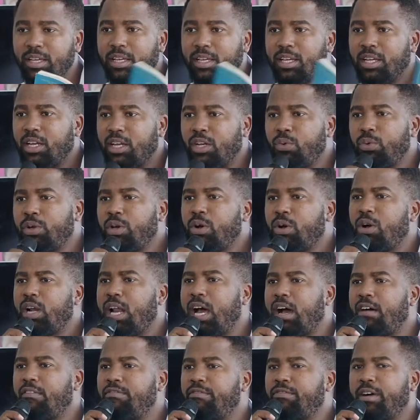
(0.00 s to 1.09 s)
Do we all
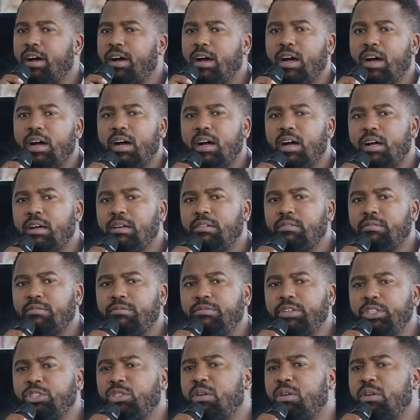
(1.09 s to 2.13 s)
have vision